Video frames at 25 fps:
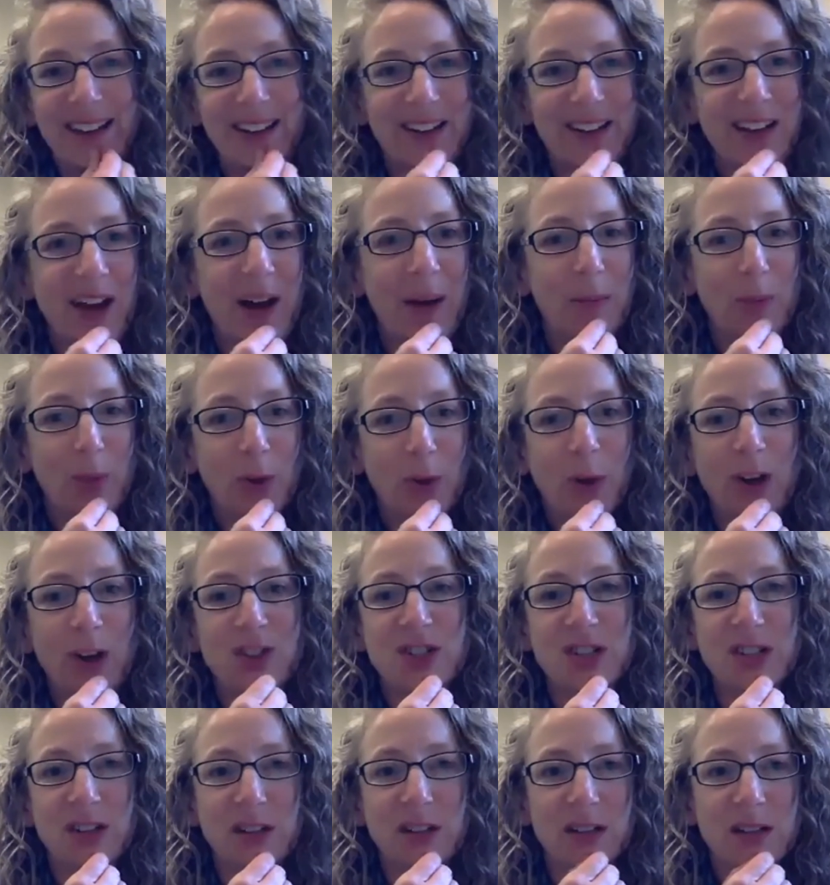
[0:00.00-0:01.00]
And the
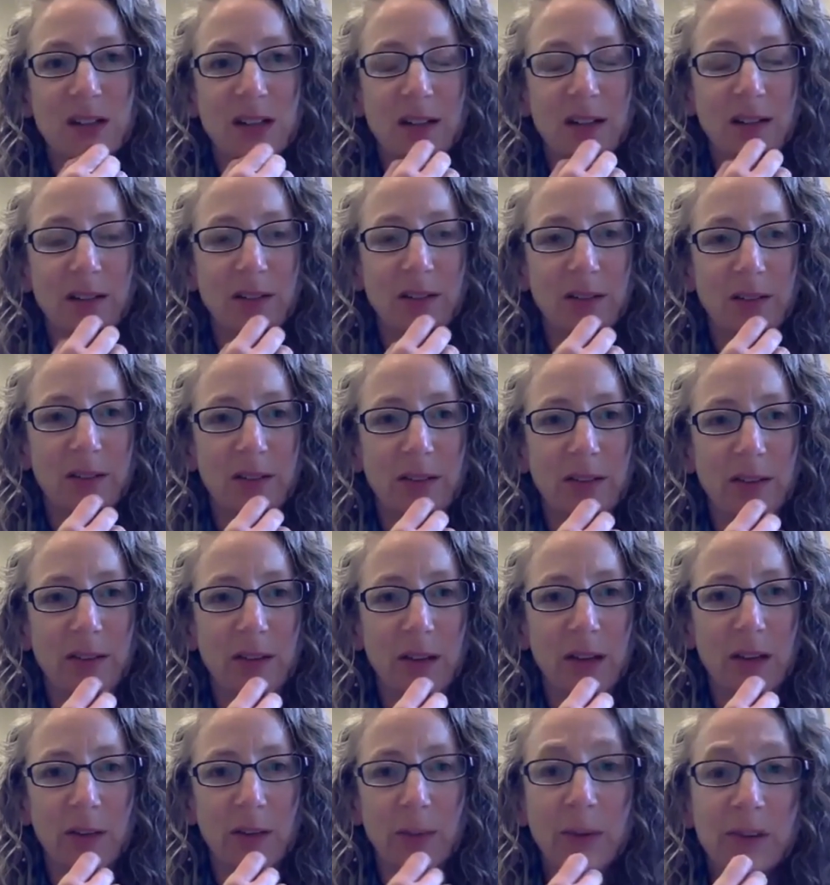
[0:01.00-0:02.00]
question
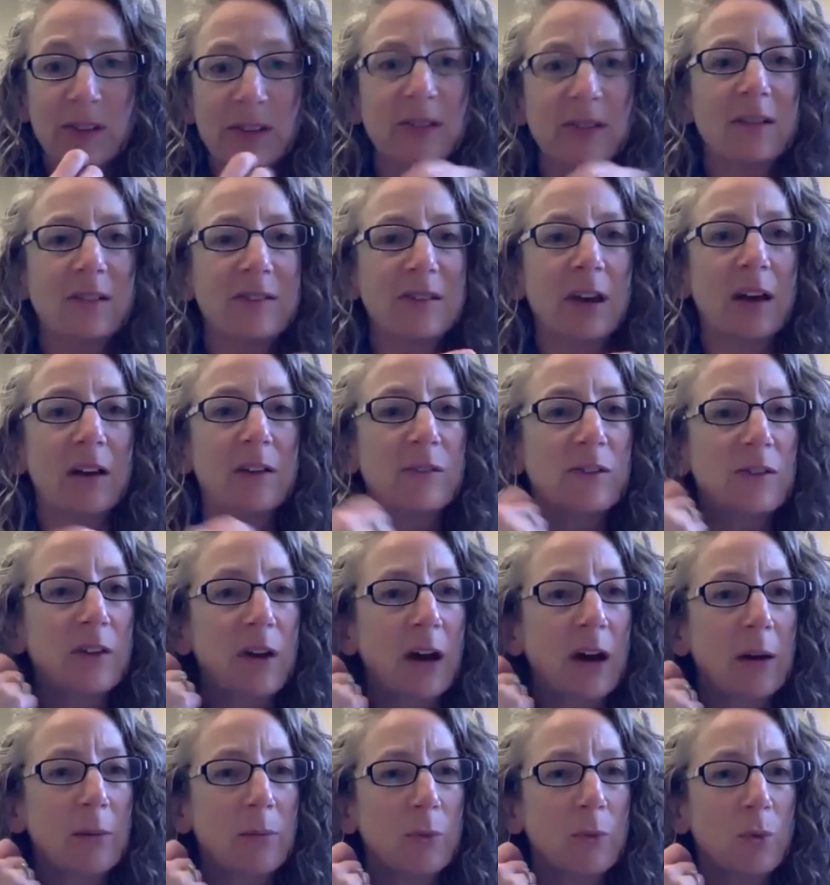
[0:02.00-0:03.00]
explicitly says,
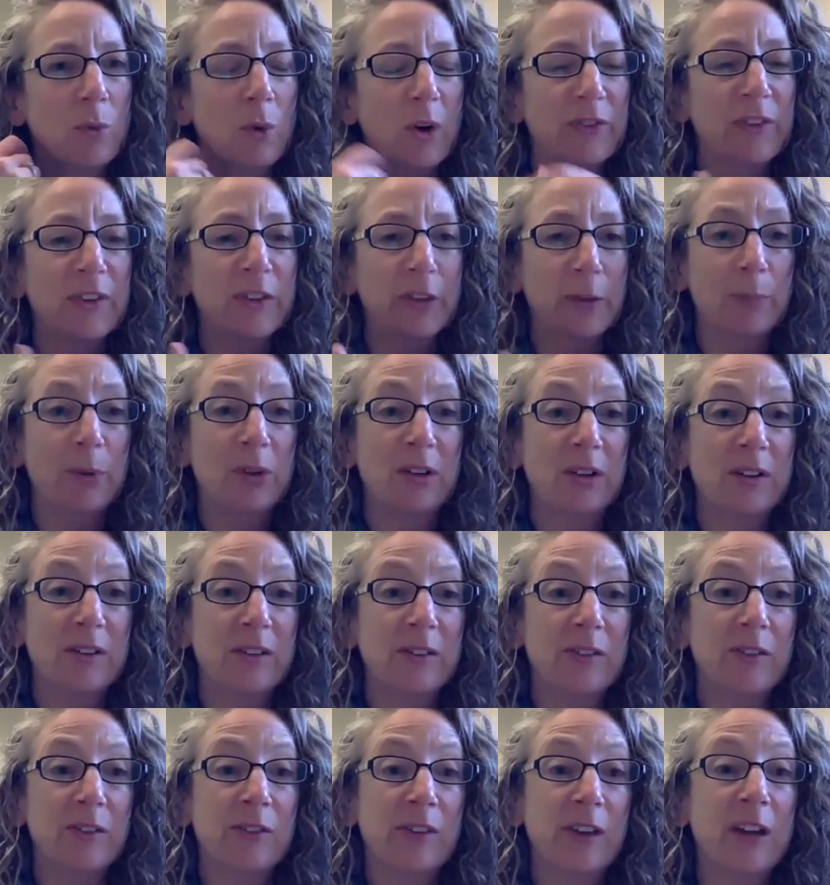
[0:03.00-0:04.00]
wasn't the
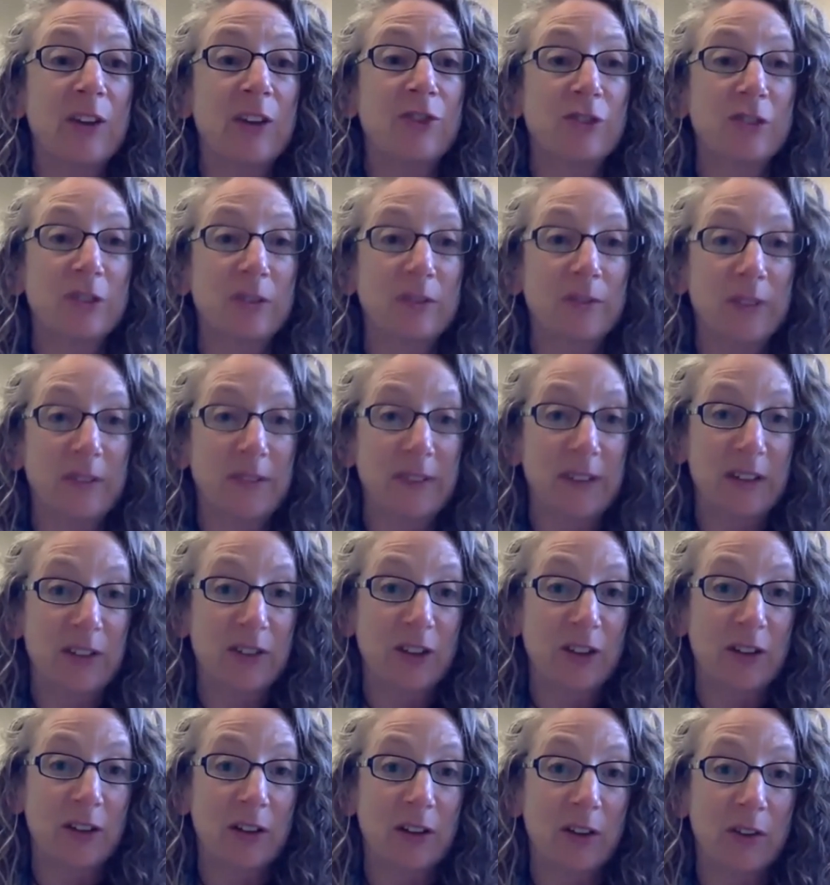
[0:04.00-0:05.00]
politicization of
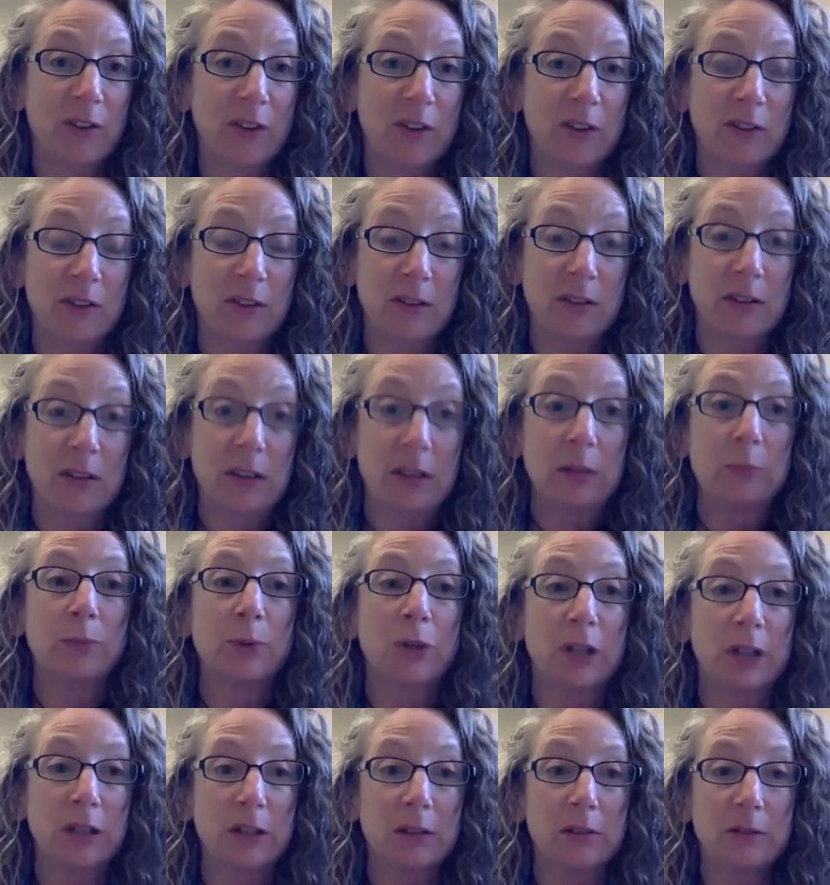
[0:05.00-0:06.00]
evangelicals a
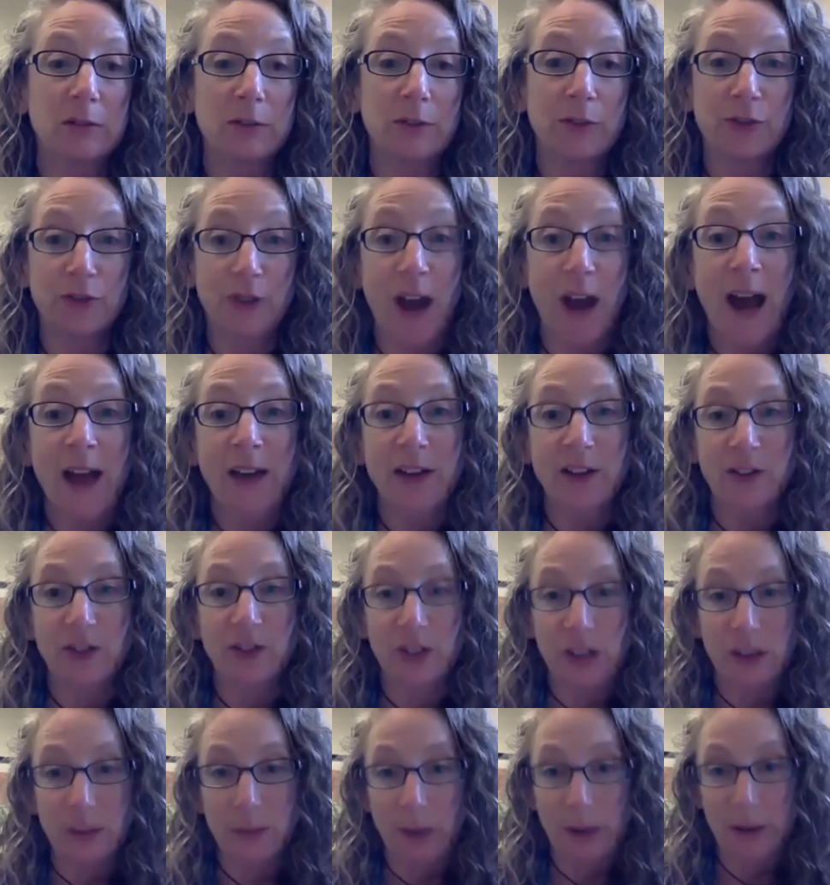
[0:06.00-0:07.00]
deliberate
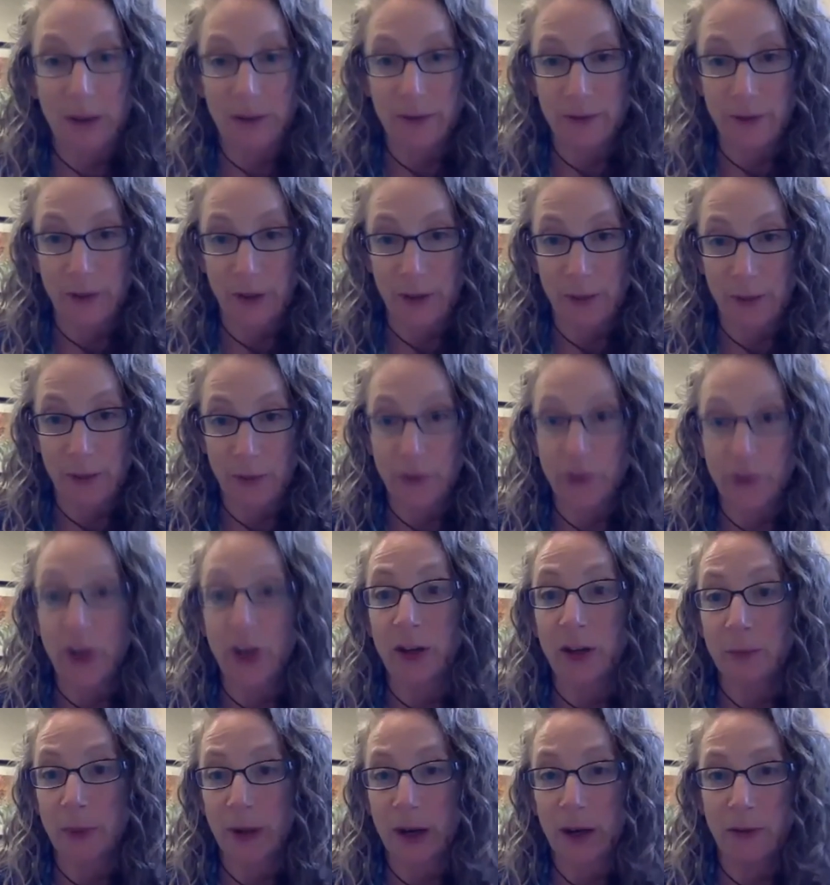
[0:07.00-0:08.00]
strategy
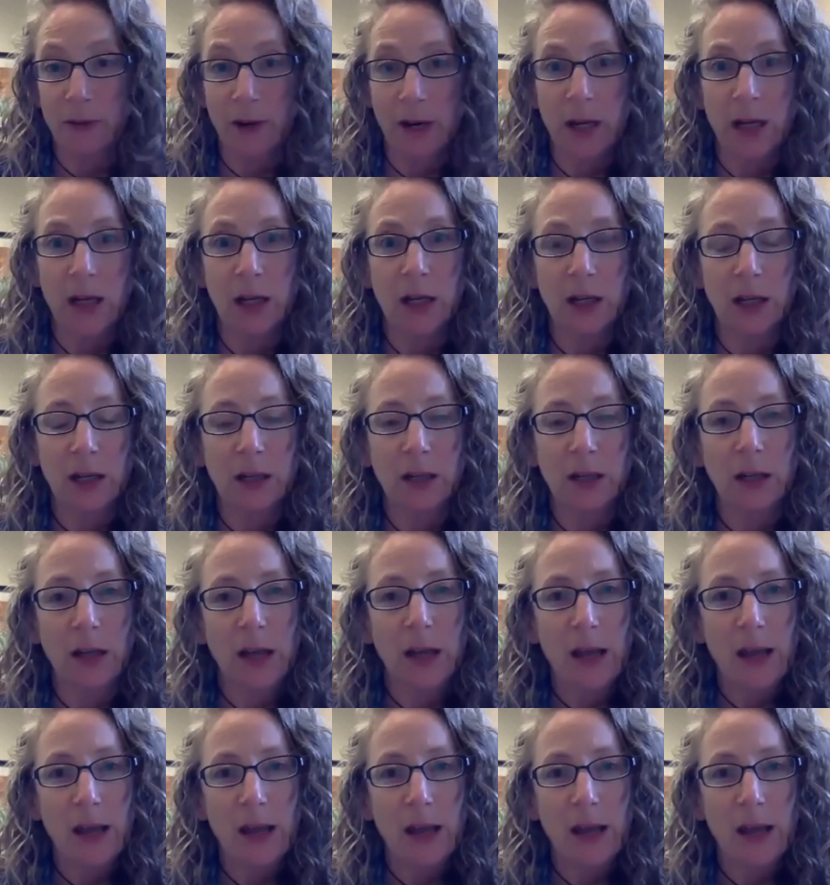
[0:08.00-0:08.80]
started by Reagan?